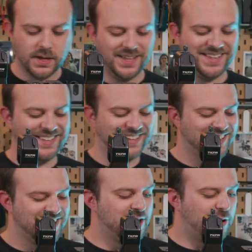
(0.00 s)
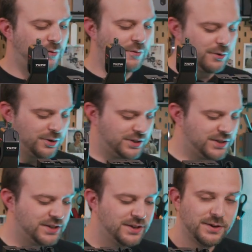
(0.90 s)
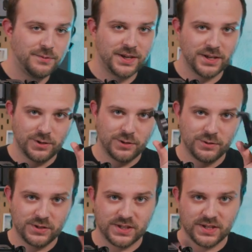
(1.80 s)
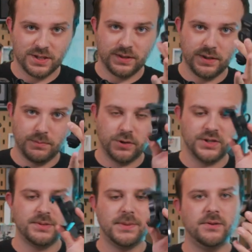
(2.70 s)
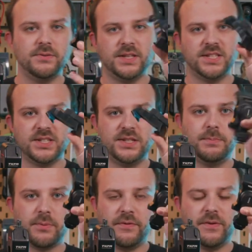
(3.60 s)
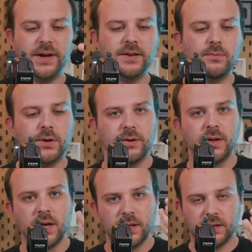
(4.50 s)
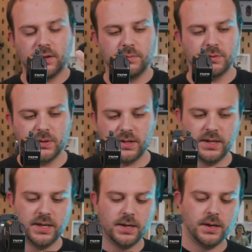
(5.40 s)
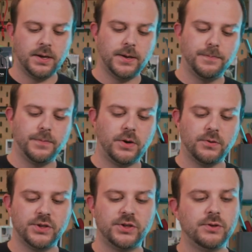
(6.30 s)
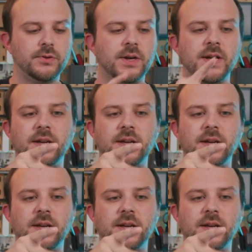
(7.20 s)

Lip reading: Of course, we can use the monitor mount. This is the provided one that comes with the RS2.